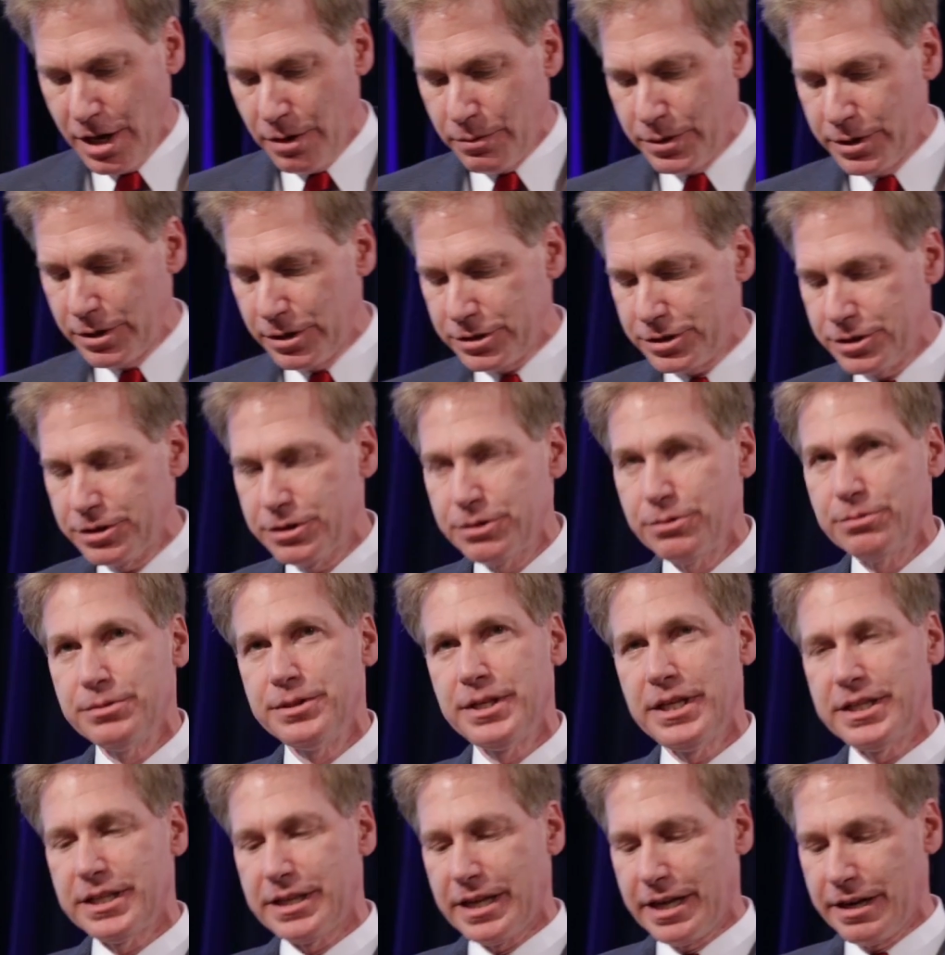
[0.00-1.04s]
we also do
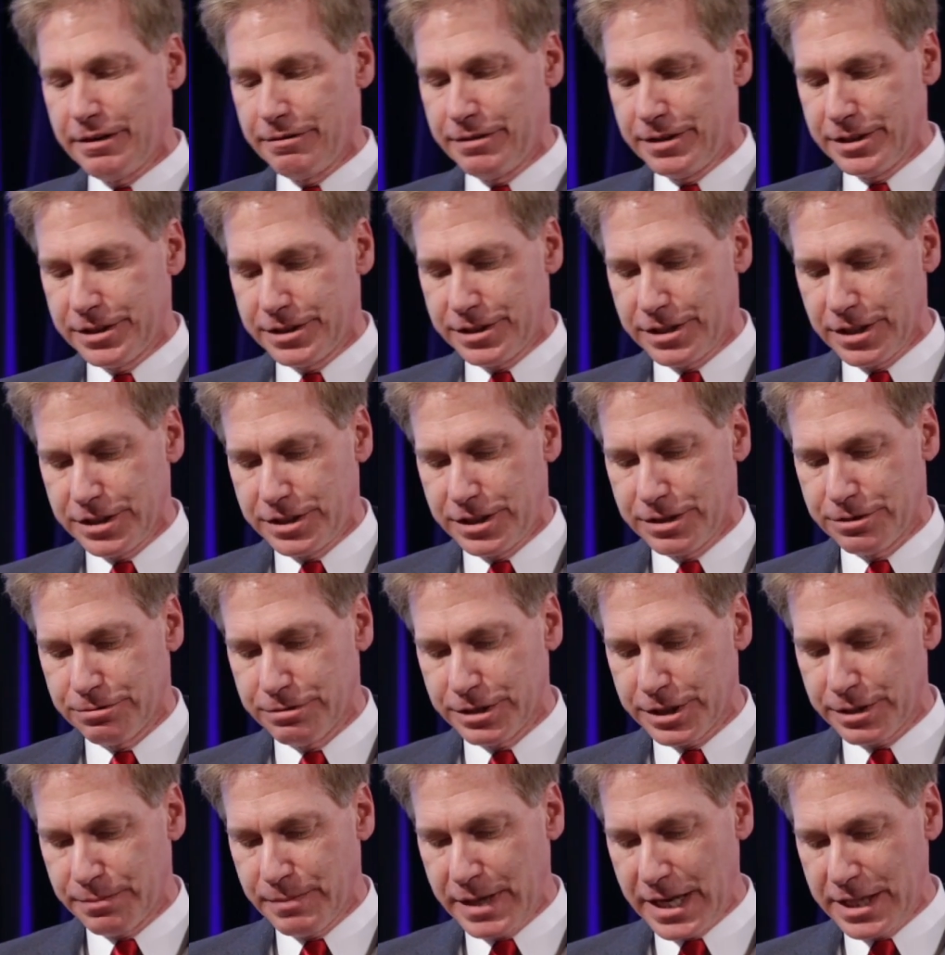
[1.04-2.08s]
needed areas such as
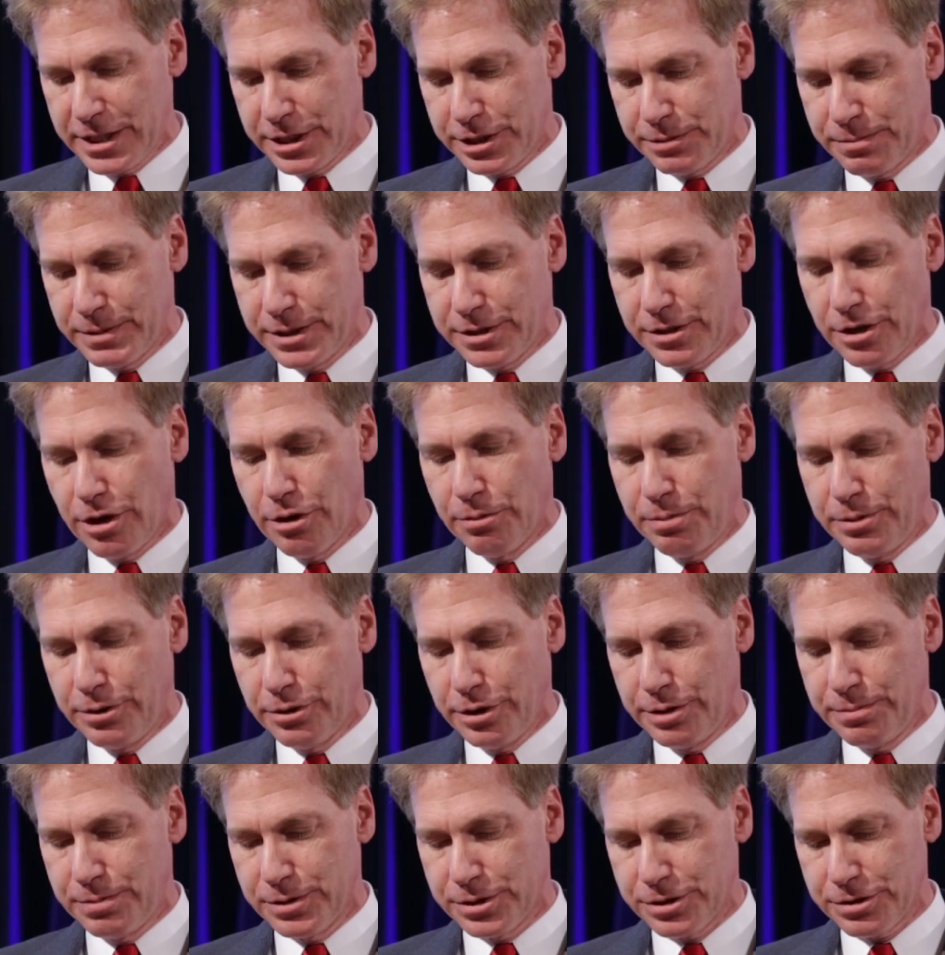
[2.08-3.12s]
risk management,
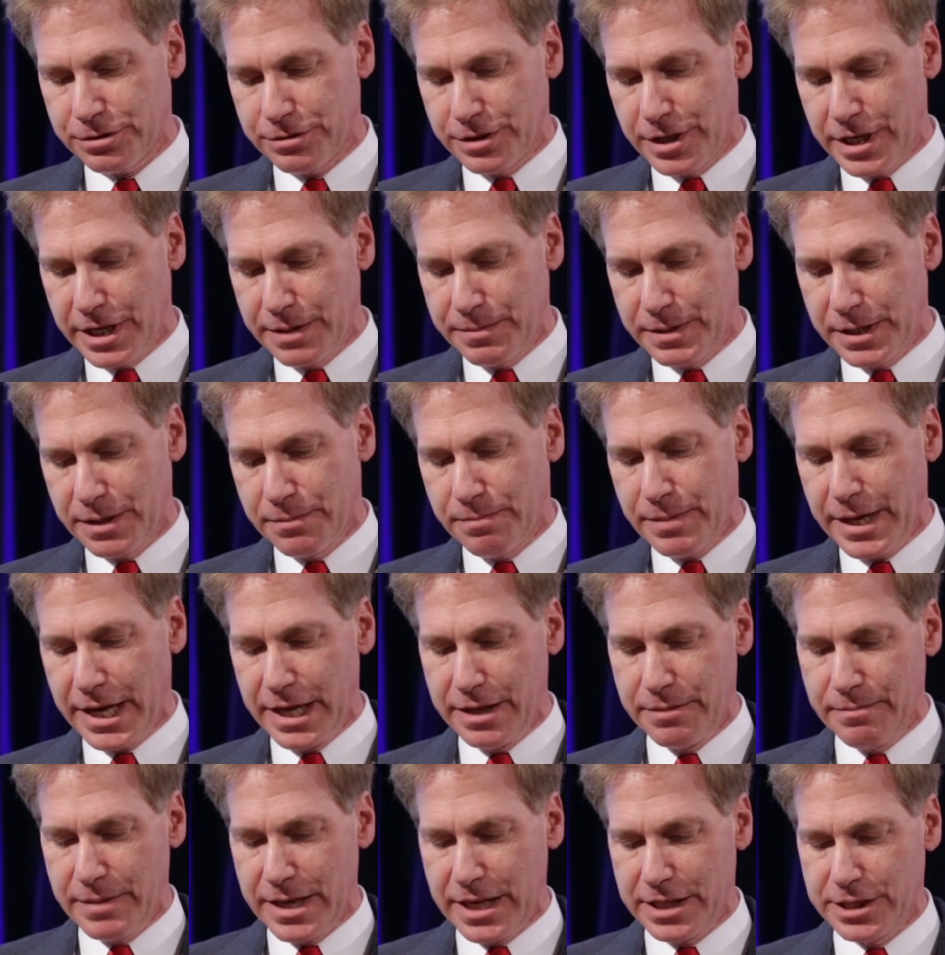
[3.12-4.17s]
opioid prescribing,
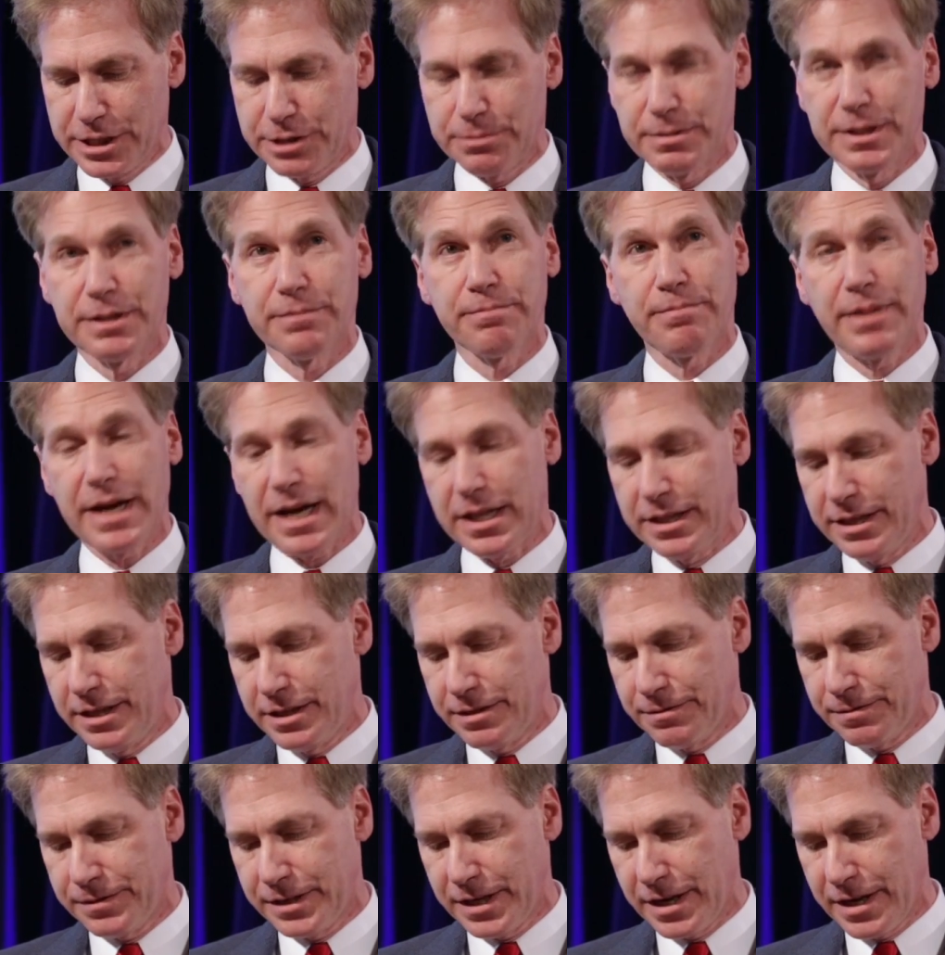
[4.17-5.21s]
pain management,
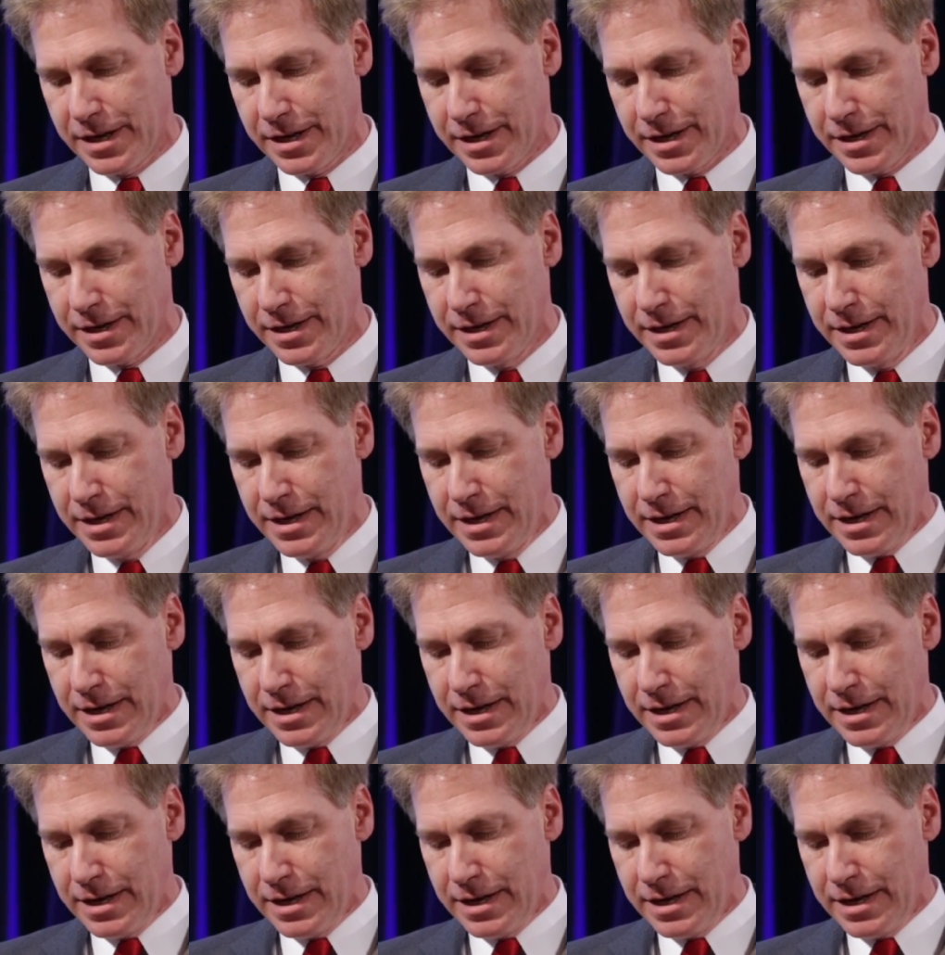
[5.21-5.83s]
palliative care,